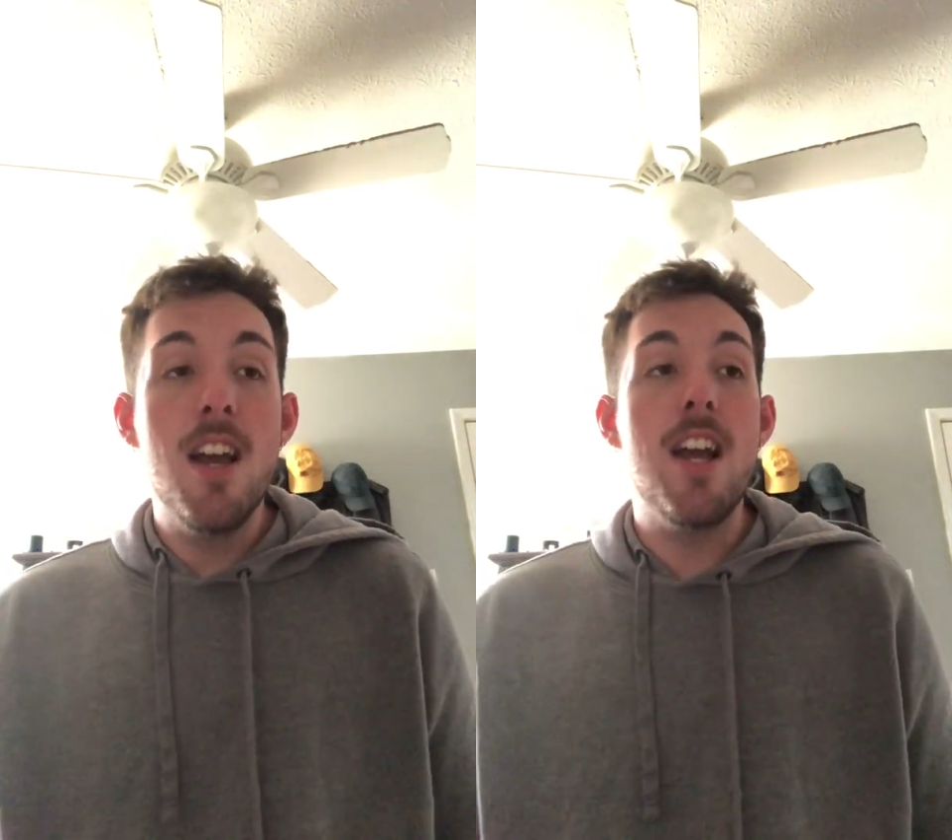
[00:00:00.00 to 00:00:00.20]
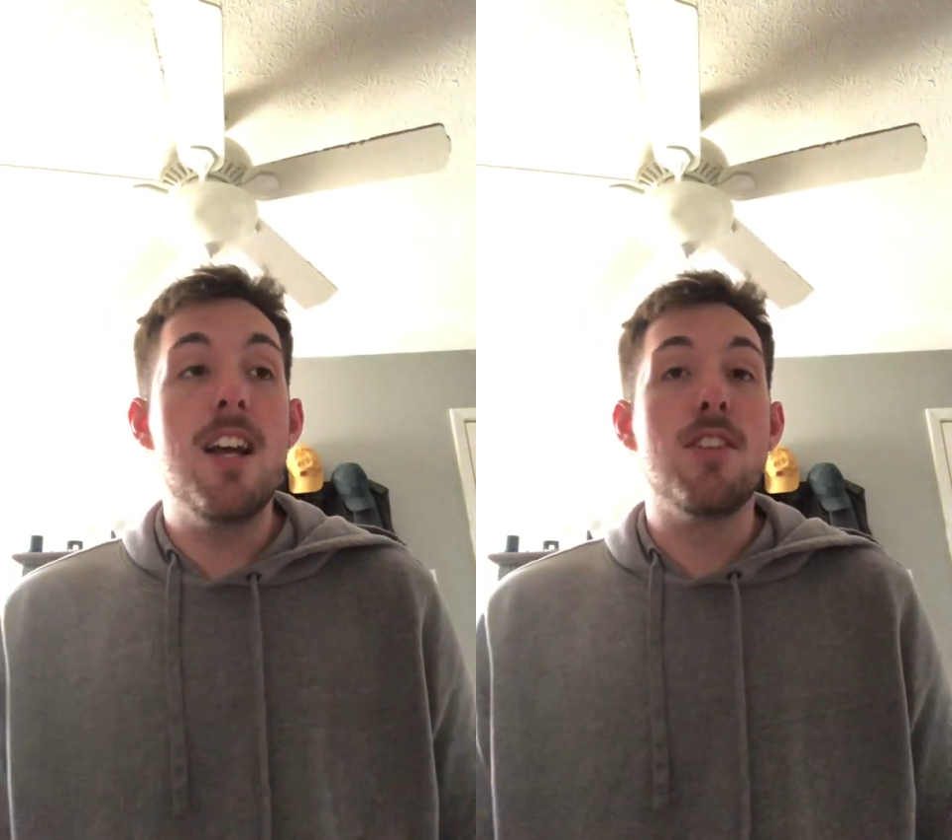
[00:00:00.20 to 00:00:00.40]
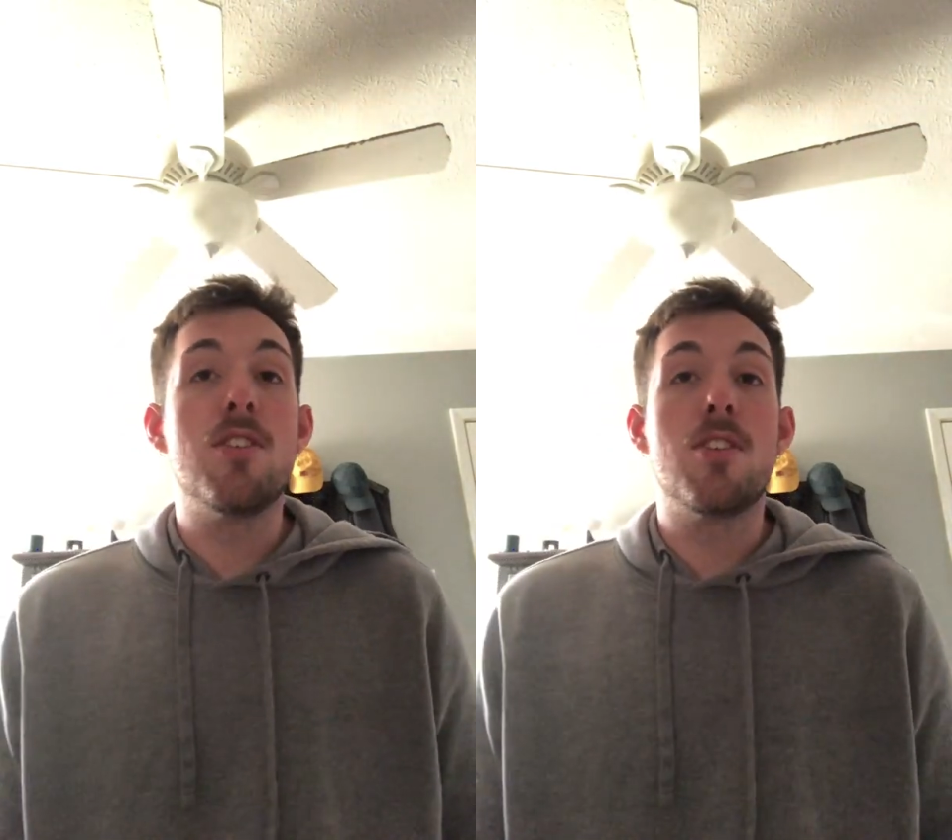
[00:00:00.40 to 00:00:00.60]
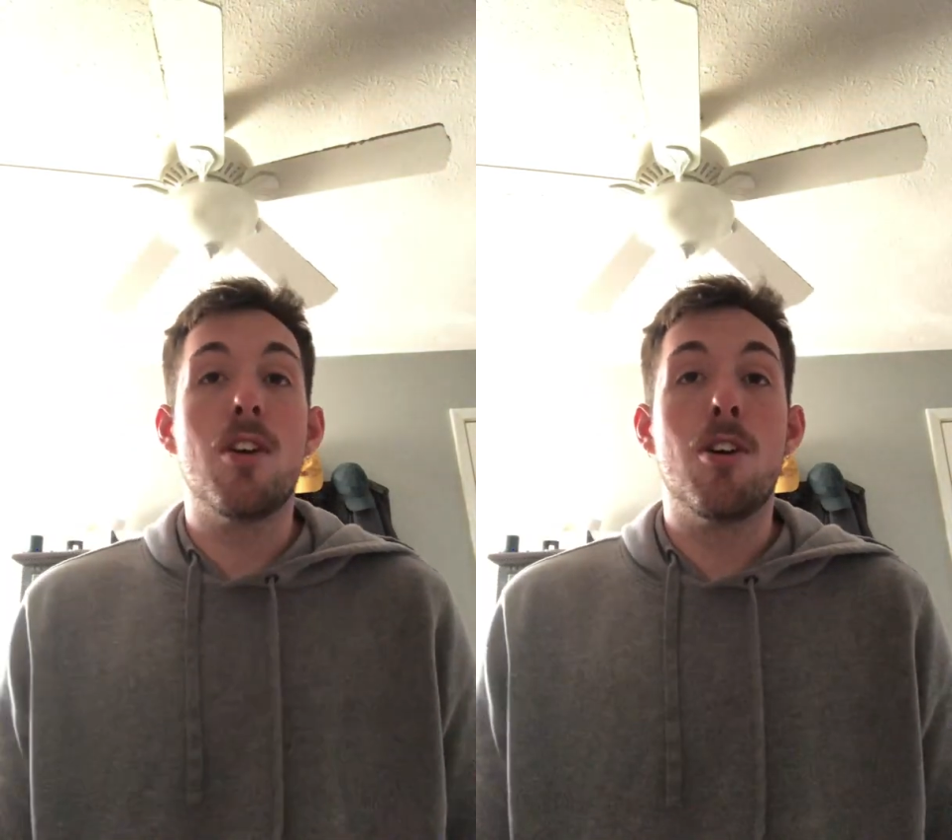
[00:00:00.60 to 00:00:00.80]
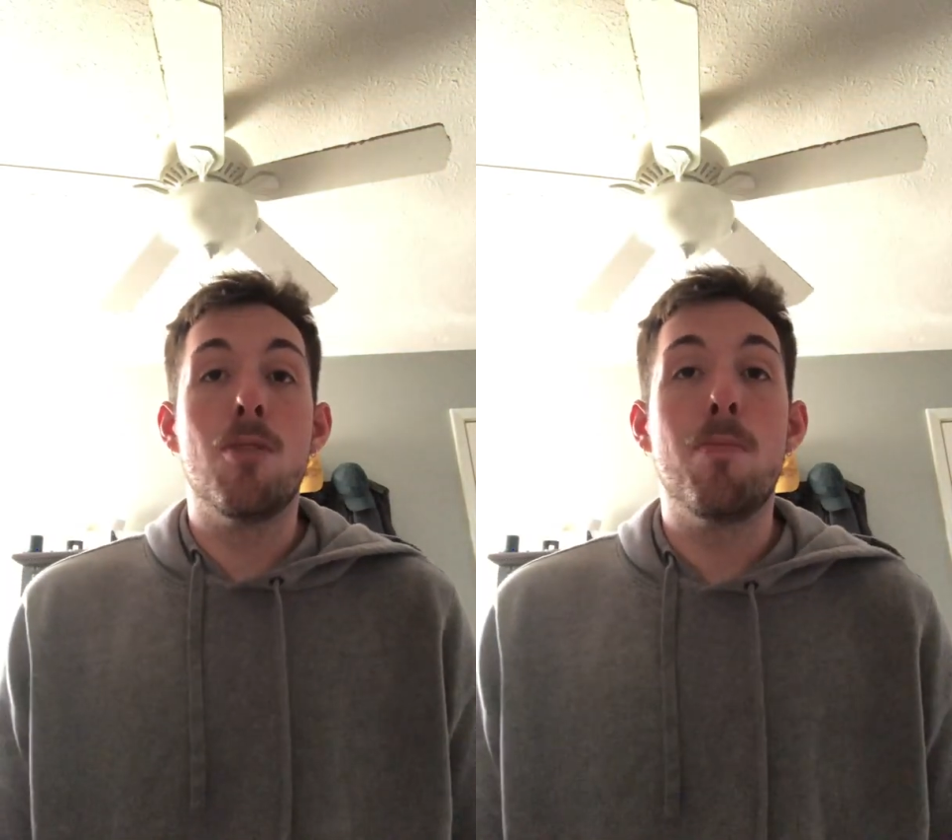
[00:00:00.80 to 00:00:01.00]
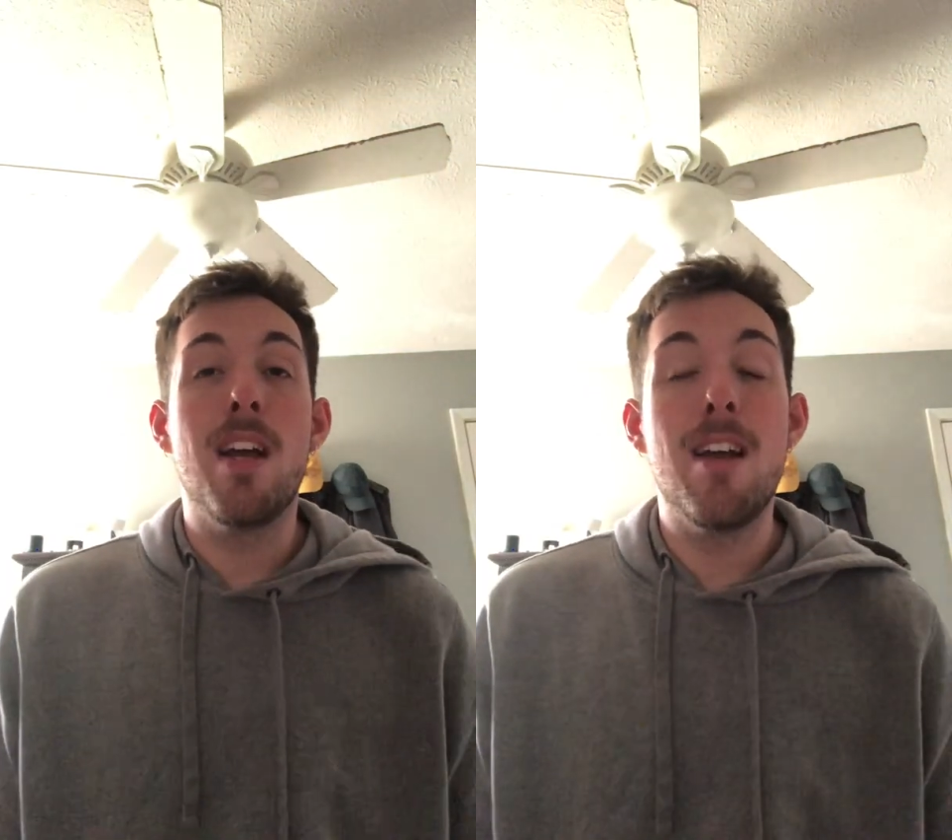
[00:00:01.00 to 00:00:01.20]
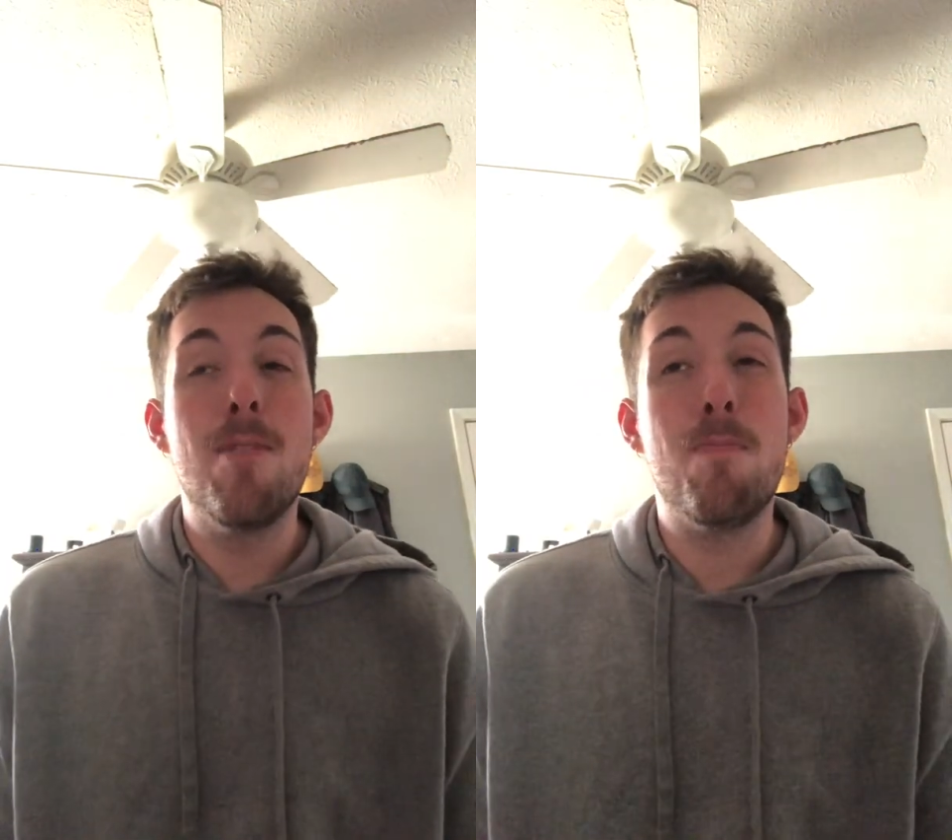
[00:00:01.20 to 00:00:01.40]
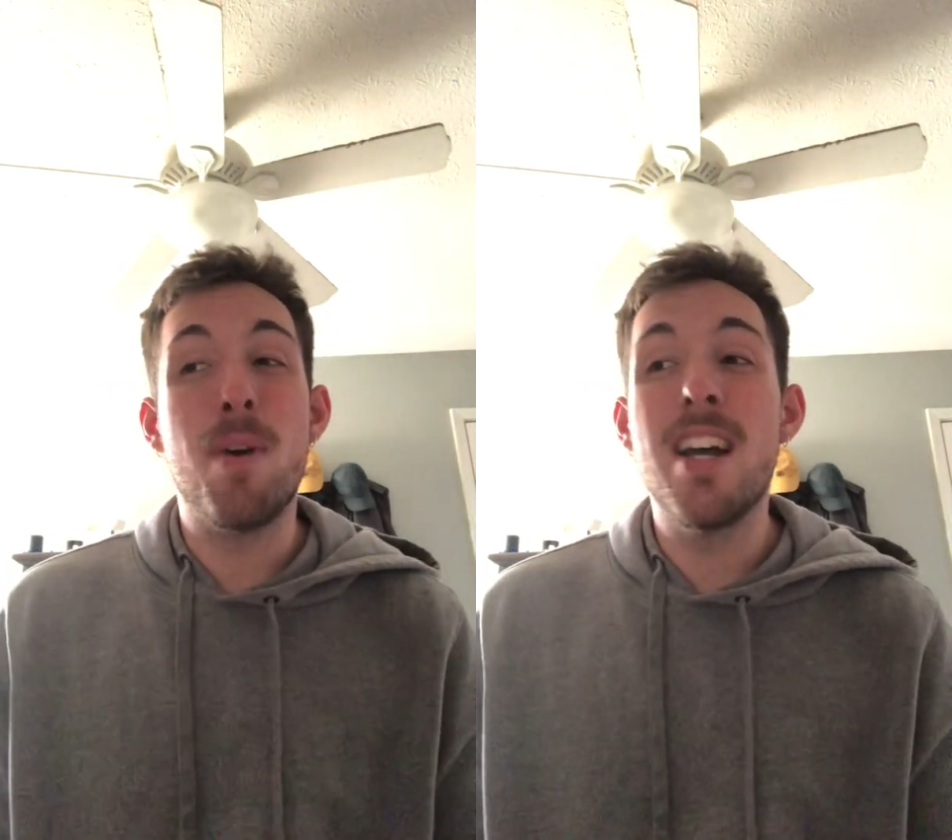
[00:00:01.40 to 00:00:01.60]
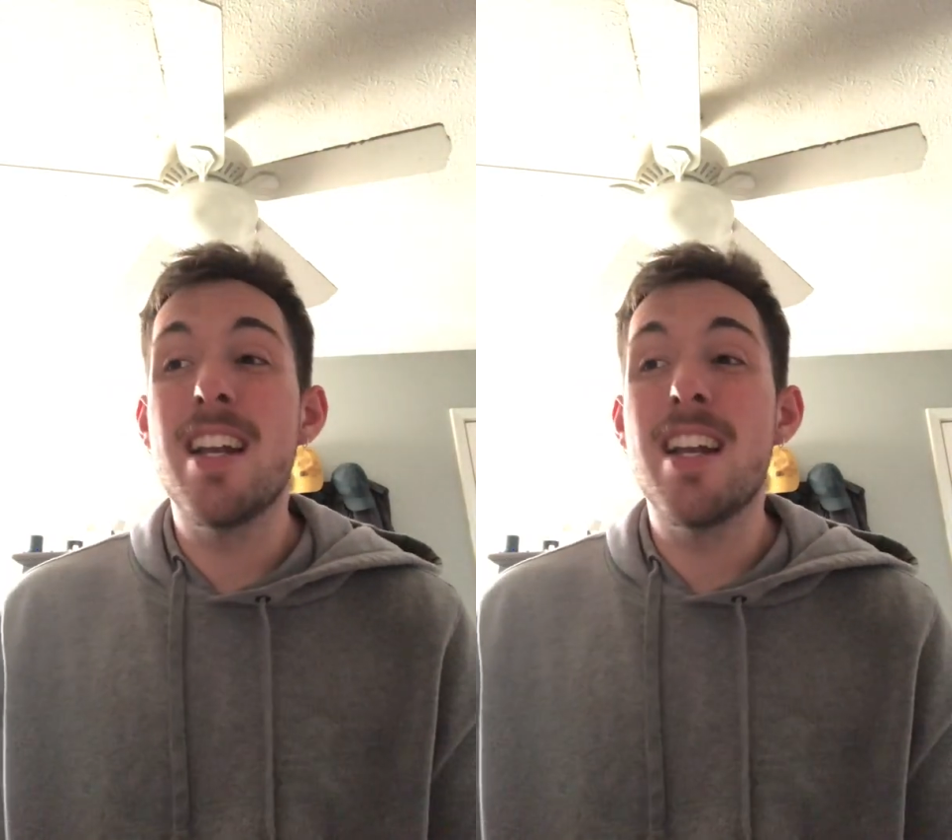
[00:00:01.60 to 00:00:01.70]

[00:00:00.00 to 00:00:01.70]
And so, but